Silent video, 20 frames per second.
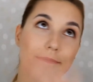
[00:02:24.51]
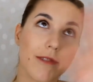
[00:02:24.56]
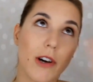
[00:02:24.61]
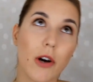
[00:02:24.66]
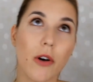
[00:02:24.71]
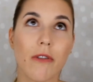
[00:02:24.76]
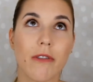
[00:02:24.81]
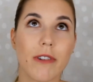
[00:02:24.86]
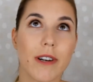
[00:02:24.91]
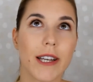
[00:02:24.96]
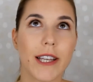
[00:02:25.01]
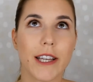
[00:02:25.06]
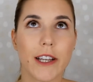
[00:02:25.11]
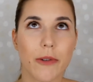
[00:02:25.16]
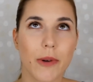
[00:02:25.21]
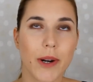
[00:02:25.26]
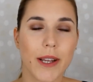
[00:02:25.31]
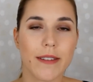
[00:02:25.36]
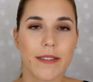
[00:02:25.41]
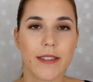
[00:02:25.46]
overly
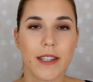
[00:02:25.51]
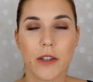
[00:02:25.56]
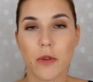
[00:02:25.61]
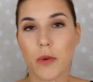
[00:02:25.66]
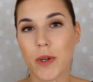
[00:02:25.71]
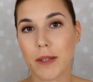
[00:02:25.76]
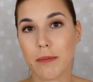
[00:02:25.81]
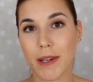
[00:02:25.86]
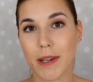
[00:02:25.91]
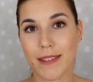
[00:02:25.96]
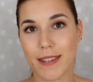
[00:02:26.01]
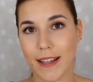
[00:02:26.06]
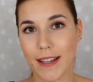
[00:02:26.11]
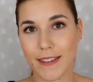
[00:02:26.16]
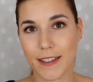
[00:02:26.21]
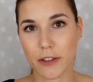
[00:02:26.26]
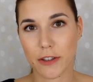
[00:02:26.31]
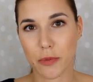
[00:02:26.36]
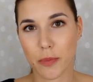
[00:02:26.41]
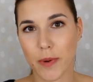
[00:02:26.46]
crazy with my
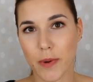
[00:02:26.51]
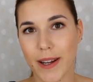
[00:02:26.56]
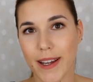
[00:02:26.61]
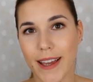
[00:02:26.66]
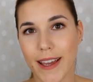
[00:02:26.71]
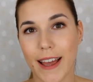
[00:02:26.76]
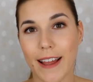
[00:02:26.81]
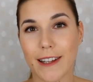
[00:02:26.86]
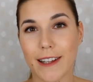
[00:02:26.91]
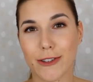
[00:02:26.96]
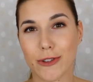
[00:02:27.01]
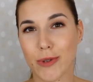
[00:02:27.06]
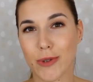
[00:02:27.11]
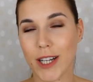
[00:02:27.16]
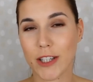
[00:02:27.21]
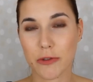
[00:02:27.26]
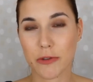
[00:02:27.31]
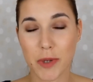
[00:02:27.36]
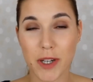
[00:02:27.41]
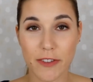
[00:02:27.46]
setting spray and
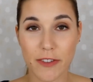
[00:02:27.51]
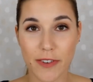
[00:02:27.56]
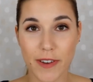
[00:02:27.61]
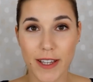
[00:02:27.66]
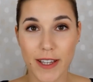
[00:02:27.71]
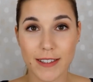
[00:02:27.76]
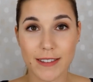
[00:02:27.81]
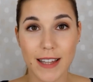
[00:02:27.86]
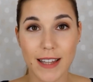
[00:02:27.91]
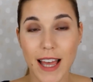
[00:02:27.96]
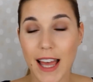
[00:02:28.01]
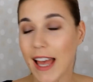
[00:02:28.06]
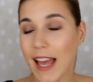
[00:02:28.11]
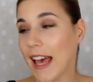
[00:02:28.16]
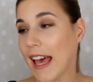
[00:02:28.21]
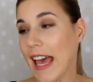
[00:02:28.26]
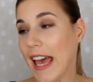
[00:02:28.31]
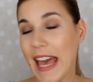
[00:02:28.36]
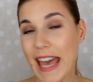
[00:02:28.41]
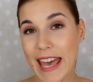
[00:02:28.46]
drench my face,
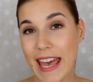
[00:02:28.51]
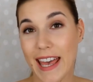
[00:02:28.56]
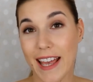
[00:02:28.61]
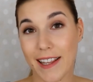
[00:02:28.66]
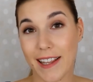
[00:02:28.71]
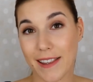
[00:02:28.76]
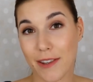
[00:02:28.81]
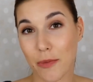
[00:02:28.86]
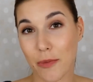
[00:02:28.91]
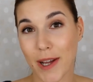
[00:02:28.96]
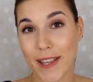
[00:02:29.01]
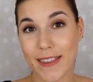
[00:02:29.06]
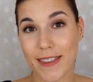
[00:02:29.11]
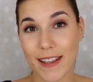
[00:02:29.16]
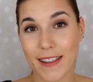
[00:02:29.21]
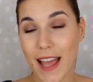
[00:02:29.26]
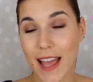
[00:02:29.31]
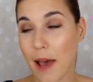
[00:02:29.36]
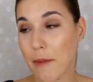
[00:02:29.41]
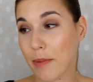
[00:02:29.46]
and when
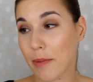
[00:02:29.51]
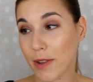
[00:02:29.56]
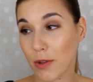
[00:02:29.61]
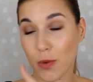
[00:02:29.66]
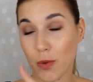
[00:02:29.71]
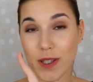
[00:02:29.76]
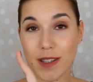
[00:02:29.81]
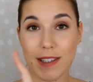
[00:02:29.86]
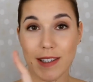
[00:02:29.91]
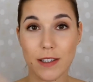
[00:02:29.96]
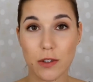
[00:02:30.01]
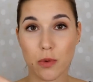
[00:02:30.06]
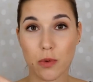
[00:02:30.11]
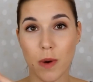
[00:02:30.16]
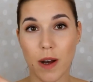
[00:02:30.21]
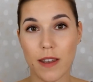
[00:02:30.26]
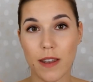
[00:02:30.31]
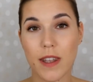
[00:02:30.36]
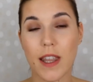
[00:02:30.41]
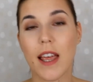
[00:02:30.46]
that happened with this
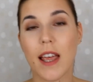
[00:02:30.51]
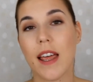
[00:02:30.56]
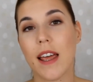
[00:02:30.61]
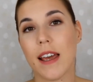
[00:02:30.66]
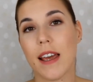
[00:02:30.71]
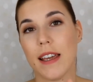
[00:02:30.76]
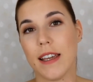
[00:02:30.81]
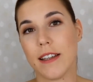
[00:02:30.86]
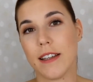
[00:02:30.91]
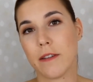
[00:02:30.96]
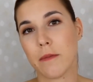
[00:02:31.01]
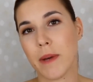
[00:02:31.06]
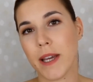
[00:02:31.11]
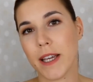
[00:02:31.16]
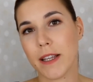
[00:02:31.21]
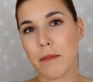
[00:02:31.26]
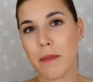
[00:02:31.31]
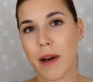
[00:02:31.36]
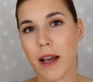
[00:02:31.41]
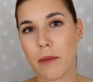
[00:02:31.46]
one, it
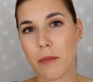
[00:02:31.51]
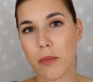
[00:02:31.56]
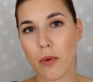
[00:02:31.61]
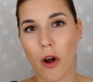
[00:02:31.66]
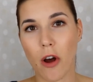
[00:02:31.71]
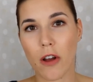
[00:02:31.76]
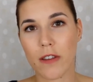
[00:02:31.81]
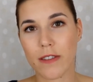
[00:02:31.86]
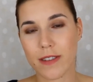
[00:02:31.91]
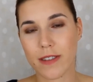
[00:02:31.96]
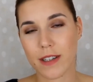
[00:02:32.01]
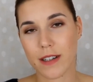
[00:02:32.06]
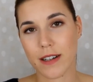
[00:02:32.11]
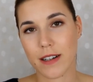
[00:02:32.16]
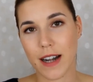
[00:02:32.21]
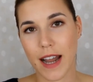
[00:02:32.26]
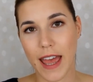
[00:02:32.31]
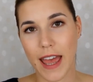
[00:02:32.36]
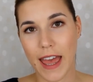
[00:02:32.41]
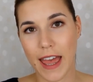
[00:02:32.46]
made my
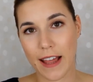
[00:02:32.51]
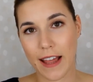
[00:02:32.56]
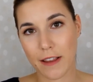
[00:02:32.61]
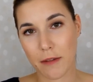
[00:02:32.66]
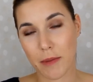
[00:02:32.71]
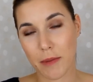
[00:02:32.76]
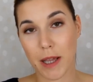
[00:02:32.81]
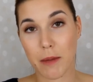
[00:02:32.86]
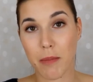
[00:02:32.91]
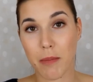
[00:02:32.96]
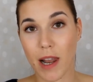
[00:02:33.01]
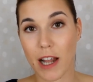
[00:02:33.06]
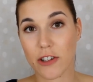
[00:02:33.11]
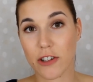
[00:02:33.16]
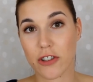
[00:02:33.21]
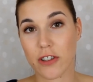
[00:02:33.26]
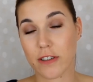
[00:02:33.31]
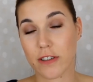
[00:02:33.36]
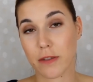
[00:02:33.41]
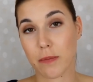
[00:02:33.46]
bronzer and my
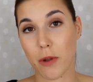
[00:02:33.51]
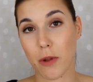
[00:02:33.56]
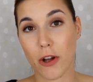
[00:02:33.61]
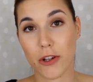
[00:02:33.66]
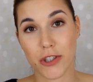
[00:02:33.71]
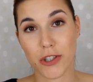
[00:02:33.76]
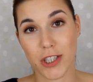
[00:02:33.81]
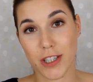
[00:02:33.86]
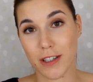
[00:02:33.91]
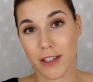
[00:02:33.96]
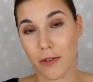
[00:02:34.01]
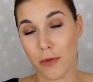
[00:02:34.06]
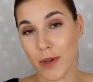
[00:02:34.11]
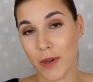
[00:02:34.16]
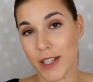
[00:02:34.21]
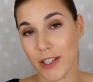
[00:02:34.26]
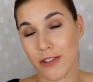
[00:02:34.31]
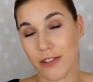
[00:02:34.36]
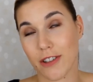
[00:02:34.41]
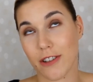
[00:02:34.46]
blush splotchy,
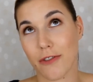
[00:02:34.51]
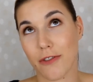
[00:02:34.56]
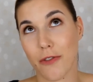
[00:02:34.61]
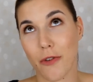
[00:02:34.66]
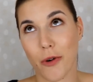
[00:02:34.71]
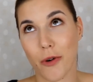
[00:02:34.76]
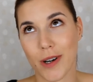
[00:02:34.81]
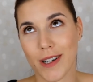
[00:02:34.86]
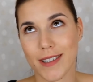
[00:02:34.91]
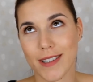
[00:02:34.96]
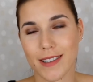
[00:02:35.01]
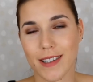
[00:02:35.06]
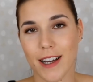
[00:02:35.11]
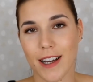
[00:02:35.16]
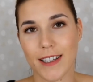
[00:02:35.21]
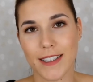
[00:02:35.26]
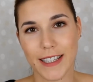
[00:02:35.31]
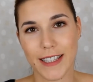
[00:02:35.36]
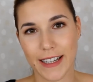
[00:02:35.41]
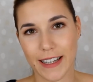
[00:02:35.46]
which of course
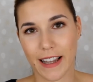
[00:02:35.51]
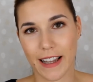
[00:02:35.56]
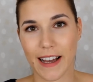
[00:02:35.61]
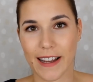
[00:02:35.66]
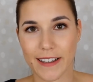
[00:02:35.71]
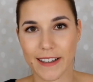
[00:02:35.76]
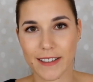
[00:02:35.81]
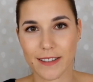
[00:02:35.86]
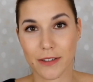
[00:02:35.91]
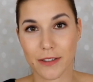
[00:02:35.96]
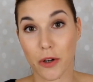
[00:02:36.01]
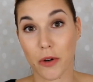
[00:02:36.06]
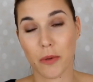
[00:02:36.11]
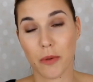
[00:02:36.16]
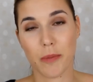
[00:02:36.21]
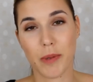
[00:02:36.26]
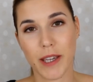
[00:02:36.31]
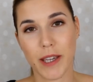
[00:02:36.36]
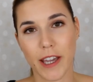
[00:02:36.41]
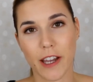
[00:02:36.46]
I didn't like, so
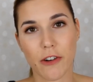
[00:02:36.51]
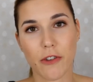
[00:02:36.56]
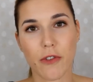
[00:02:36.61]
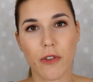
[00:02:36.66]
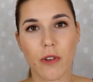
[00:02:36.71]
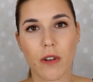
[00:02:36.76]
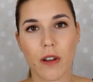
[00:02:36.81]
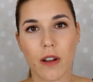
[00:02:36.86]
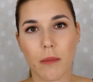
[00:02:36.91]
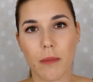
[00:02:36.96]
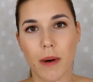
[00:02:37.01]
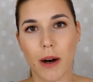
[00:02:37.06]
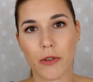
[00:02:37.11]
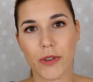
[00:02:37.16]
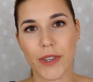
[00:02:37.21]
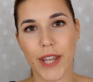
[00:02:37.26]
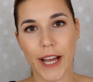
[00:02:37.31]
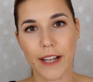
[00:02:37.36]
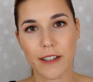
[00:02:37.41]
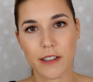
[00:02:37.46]
be careful
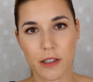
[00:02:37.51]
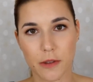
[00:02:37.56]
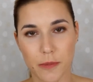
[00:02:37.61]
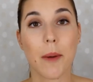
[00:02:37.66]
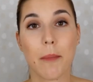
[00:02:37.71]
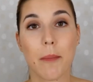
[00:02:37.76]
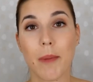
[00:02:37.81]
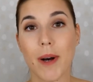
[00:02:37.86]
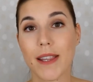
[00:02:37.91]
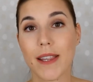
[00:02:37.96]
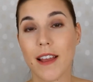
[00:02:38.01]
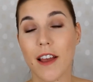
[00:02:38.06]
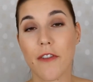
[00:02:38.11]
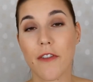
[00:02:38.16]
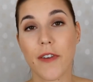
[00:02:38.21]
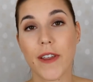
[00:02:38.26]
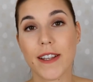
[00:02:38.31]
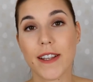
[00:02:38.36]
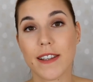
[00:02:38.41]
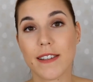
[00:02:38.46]
about that. But I
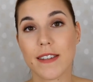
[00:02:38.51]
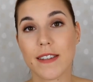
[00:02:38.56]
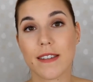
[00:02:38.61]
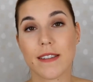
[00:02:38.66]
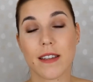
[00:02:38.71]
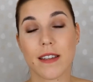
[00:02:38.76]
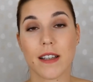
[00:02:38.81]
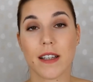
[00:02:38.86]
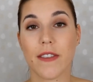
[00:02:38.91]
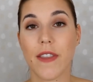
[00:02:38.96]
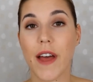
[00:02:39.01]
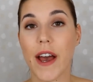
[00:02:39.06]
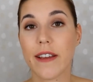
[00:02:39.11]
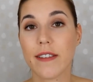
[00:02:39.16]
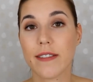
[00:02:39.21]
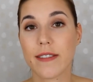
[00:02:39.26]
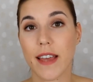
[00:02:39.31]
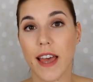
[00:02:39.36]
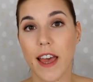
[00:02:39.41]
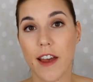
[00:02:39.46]
think this is a
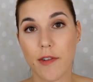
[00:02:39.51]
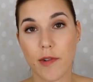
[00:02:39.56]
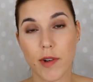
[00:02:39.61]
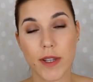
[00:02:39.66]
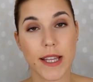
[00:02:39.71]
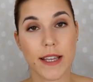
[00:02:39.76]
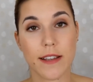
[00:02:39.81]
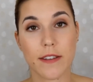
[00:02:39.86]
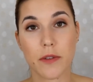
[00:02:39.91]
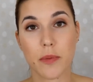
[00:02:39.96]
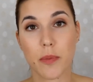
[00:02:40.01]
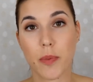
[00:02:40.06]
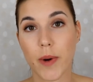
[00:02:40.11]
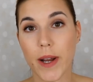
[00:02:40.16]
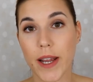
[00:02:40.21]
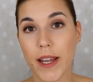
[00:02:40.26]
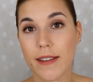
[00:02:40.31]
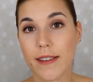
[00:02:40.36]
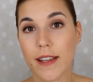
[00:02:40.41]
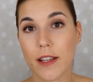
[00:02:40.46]
nice everyday
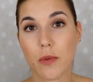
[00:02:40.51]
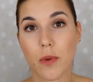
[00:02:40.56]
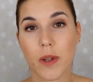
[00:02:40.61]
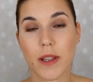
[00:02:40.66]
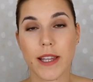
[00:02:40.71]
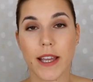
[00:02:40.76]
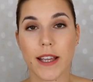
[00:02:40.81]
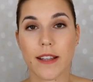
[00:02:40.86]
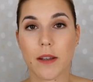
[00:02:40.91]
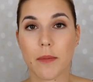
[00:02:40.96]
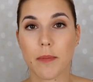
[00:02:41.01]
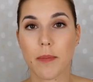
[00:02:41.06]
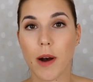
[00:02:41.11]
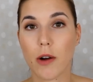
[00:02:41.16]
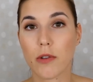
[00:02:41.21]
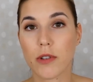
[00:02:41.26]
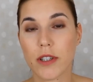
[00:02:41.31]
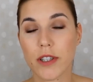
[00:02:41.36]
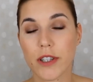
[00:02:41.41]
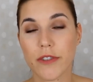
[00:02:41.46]
spray that will take the
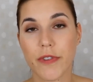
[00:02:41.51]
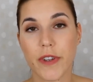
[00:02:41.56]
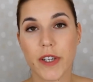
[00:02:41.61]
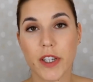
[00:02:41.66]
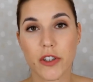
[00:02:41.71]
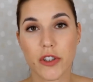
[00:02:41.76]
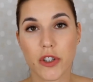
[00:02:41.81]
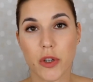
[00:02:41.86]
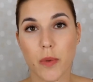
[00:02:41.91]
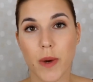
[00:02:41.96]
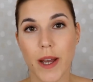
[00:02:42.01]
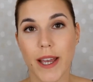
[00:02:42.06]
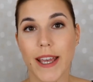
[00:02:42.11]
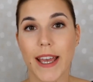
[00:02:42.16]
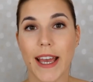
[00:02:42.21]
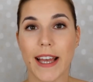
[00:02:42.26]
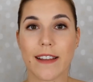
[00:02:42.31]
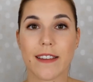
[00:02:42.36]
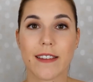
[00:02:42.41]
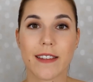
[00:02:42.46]
powdery finish
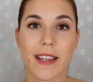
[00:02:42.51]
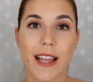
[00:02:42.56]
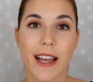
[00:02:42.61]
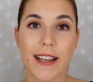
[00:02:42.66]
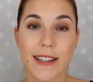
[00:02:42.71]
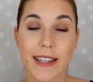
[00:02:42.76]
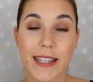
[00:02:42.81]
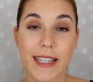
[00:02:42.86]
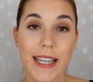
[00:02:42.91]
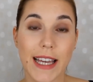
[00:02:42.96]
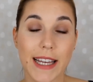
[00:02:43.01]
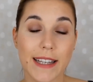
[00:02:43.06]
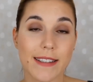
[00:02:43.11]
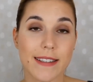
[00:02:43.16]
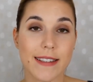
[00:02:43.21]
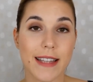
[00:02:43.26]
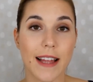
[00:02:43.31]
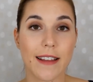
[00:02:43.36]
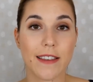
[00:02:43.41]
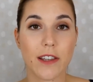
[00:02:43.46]
away and slightly
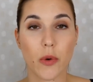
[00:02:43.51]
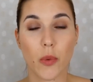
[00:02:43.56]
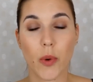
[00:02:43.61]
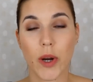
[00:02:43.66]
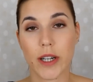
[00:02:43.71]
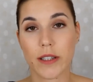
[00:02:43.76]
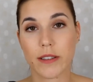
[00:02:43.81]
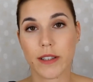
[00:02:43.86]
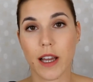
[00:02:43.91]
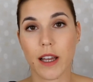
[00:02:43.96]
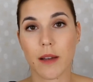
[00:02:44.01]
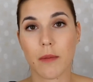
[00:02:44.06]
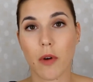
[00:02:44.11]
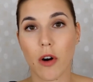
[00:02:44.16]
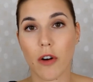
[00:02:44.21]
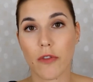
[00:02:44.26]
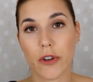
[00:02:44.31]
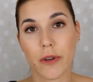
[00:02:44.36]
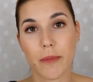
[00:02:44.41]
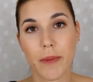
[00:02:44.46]
extend the wear time
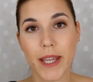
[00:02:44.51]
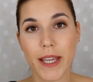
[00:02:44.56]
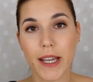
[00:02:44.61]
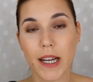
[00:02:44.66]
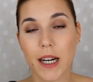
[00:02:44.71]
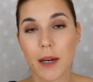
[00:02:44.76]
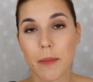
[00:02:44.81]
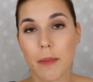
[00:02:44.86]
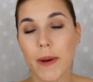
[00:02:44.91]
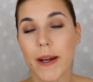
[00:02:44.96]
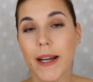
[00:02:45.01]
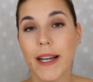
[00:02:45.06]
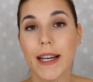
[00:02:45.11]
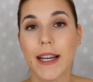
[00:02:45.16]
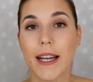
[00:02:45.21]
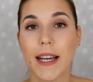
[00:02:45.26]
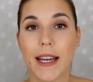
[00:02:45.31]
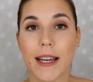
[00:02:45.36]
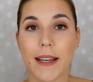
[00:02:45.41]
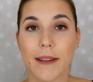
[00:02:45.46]
of your makeup,
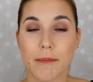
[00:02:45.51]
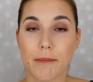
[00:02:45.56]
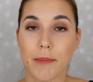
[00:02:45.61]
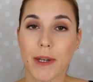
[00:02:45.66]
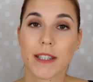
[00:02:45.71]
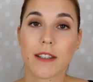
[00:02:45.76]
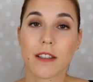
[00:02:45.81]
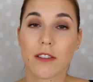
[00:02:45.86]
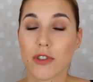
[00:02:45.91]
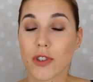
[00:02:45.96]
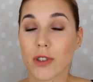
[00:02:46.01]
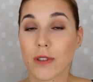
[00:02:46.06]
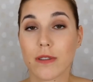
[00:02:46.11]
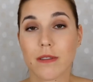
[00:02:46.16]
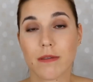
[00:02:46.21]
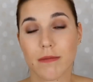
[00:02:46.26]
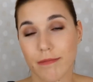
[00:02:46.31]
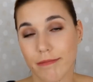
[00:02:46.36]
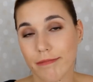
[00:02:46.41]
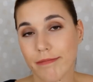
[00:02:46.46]
but just,